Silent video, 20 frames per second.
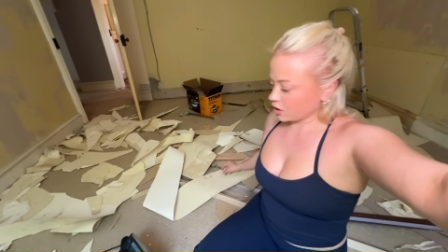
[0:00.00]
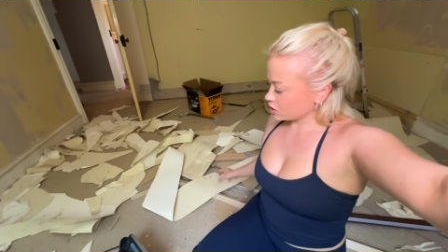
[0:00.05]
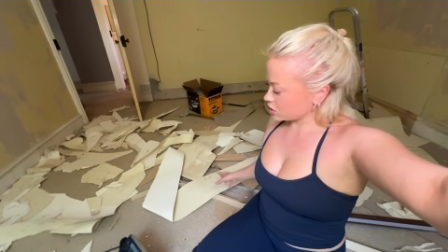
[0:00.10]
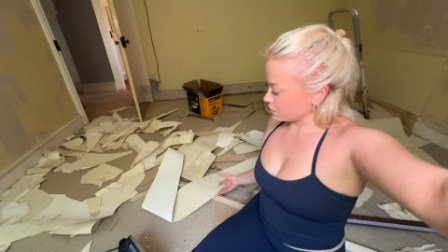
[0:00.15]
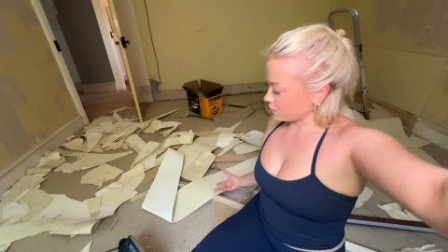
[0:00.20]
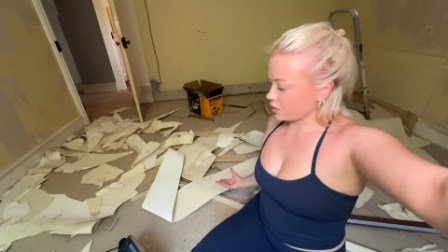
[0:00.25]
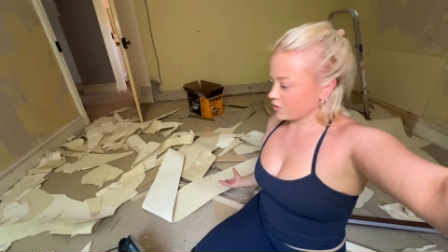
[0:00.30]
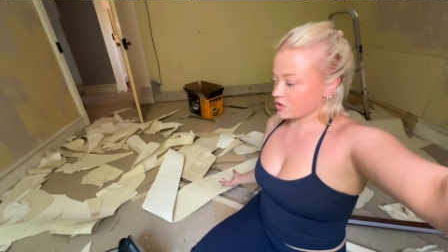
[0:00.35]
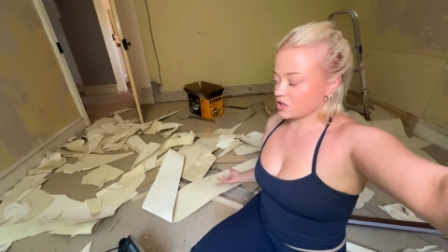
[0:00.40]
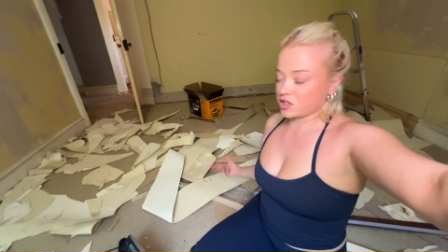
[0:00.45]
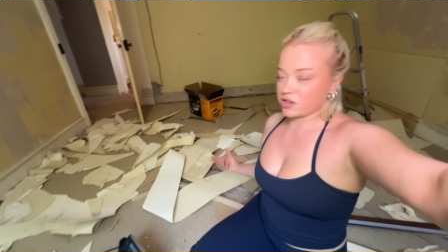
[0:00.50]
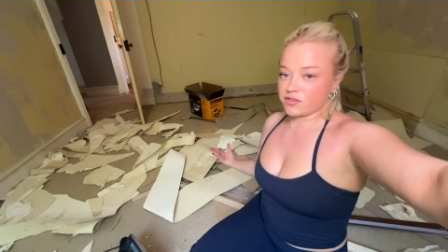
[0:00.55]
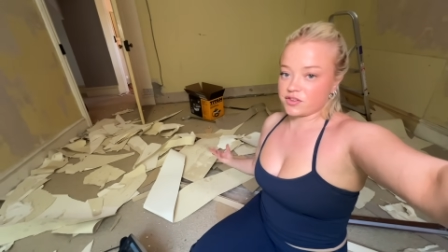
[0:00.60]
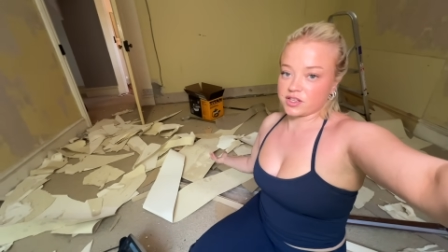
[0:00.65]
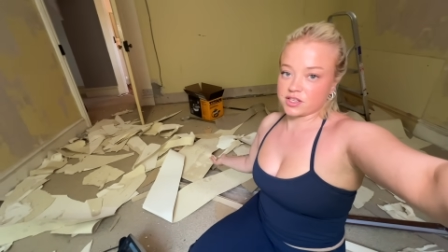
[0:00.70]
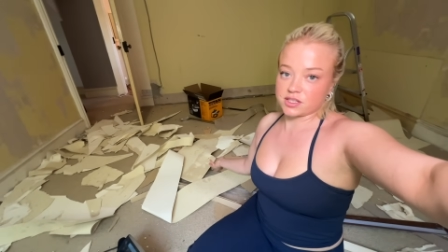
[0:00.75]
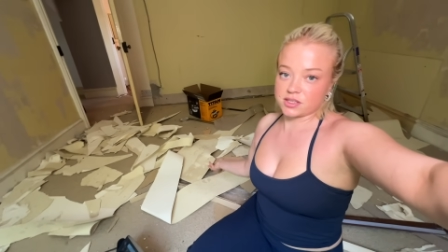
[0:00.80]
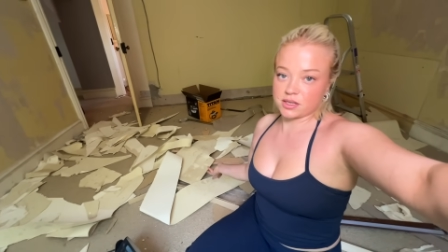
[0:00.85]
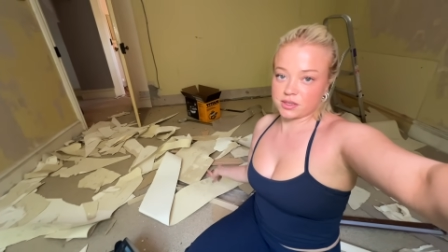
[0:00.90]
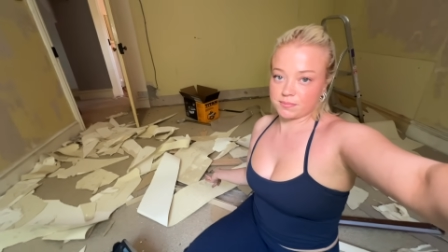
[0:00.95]
some other stuff
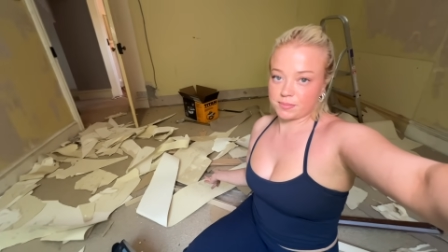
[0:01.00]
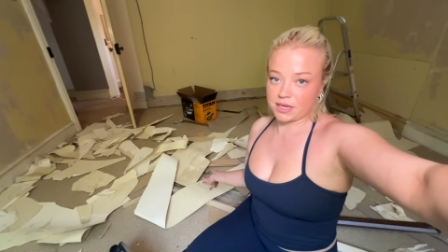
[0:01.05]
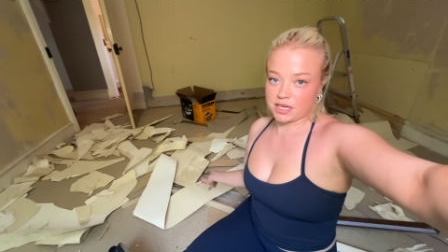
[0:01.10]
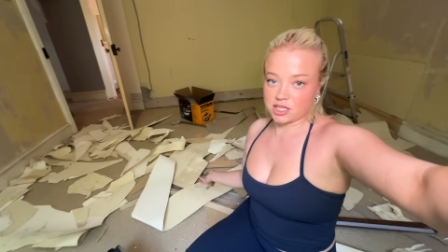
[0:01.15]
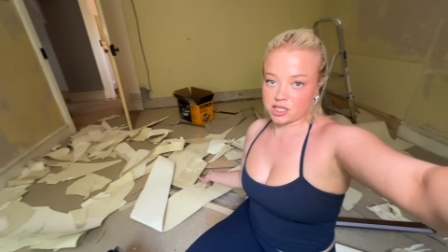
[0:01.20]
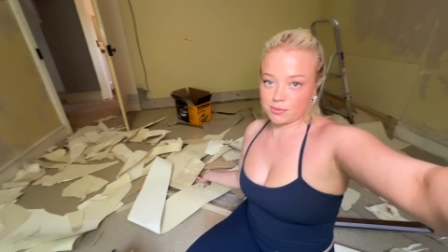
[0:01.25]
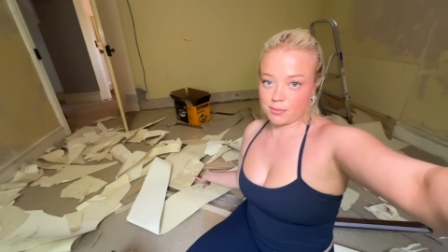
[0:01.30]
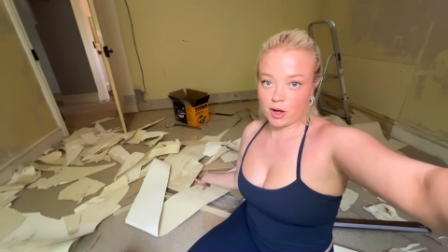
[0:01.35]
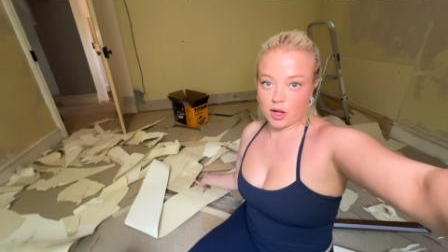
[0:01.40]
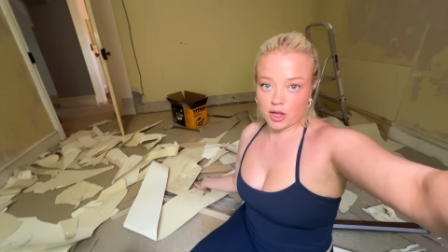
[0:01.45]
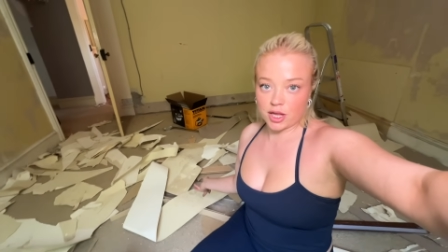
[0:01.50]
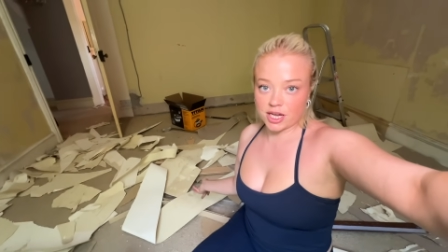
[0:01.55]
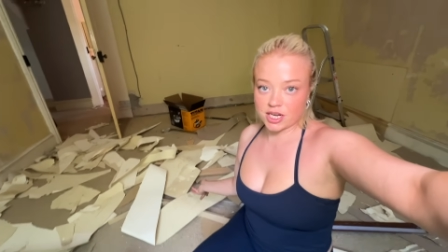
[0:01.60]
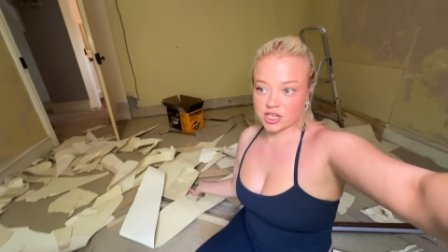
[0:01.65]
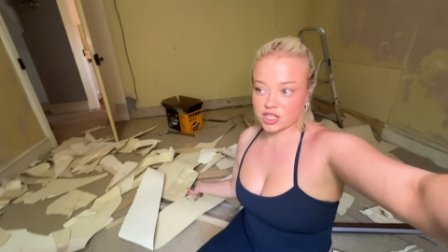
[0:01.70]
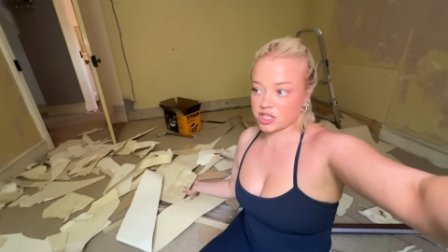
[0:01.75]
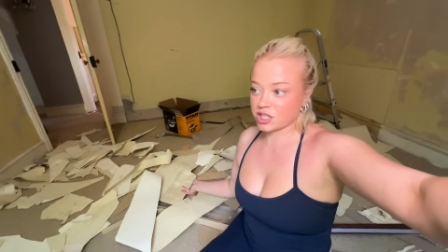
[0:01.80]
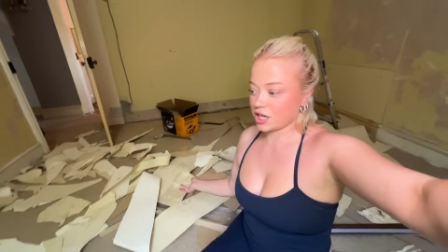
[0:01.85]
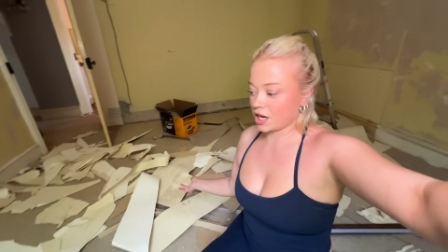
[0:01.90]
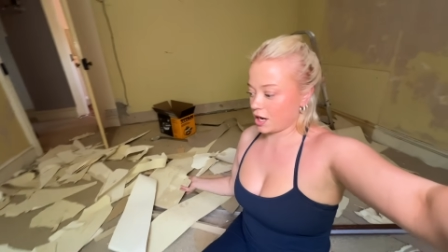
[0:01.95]
that's been
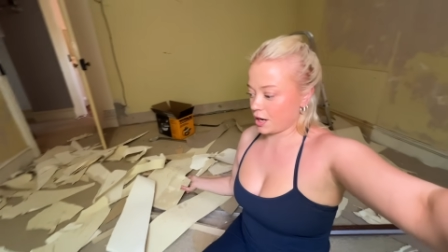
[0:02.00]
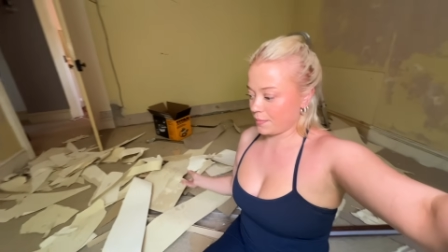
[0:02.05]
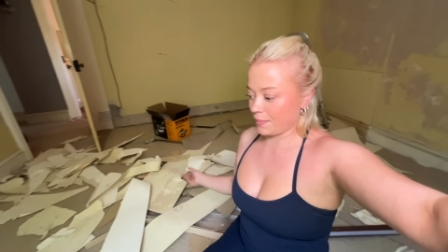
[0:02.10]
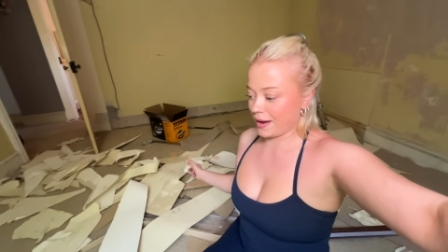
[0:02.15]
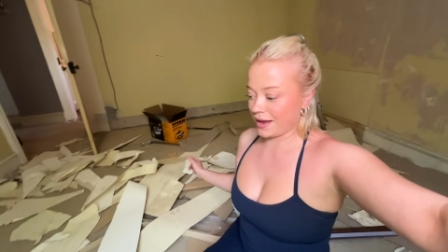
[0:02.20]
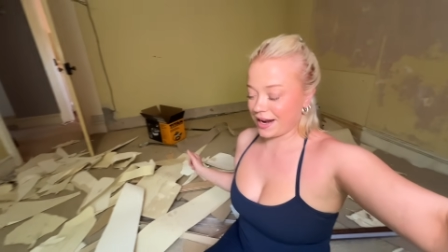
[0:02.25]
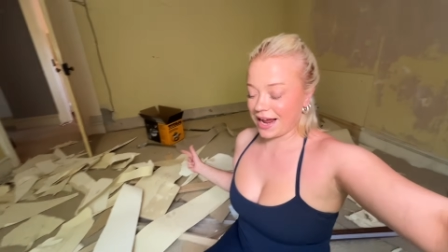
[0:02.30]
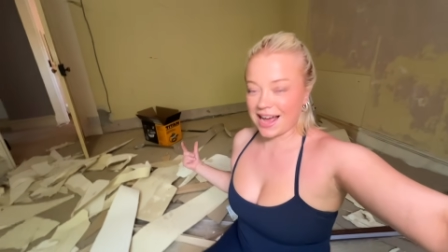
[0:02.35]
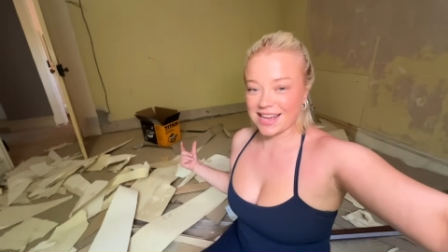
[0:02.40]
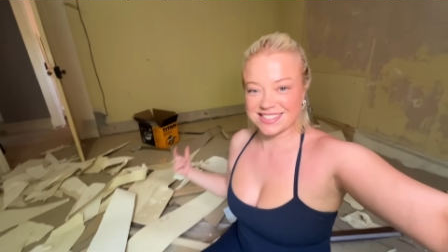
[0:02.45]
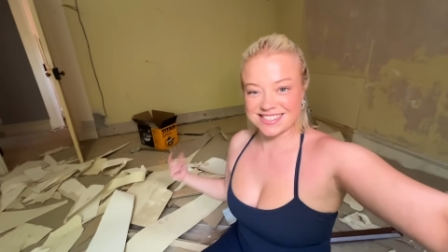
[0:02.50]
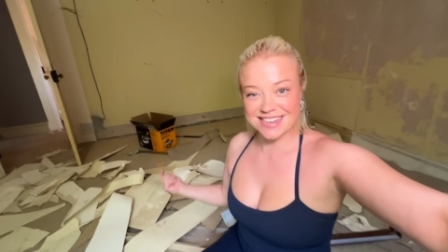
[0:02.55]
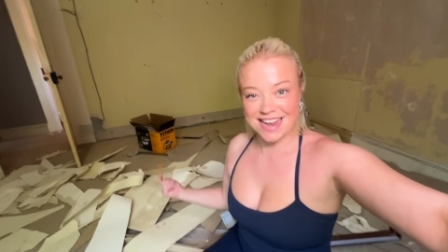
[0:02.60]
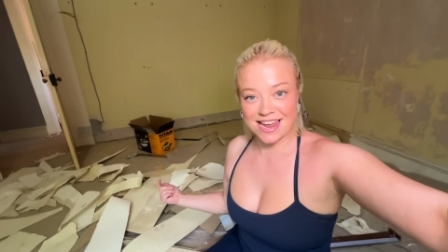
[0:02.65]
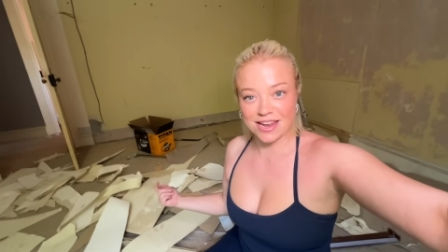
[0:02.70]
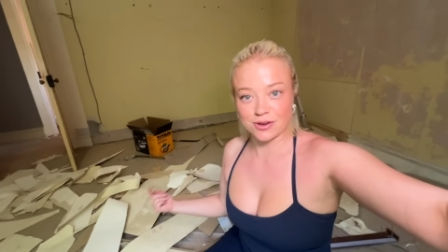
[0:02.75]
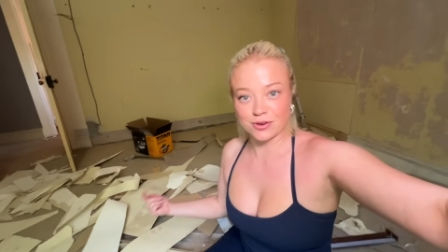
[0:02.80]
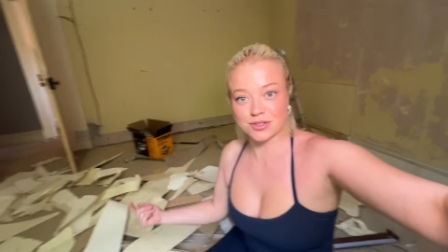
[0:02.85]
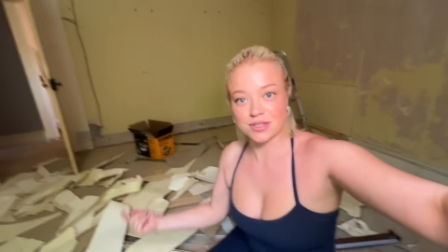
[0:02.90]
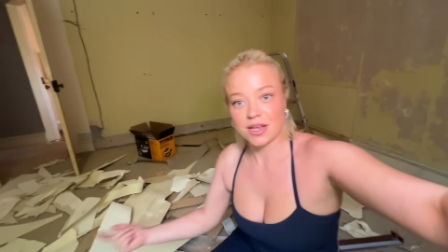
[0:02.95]
demolished, and it has
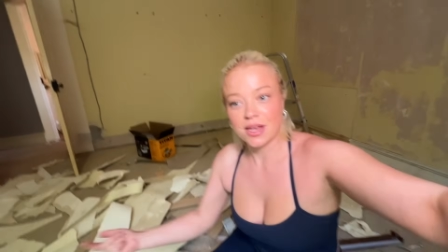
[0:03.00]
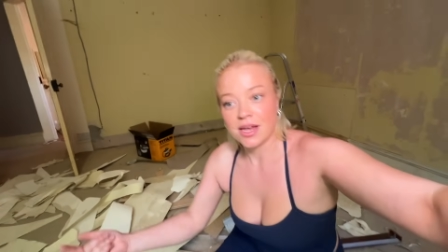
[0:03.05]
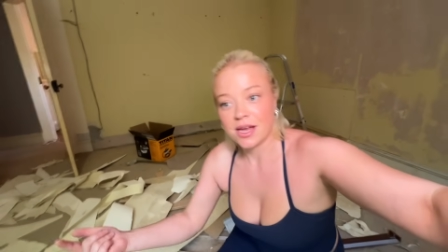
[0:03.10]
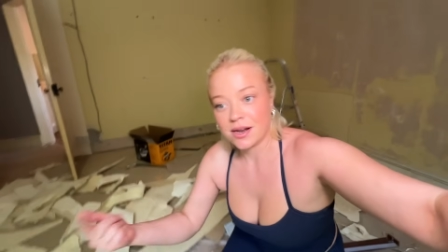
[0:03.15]
nails.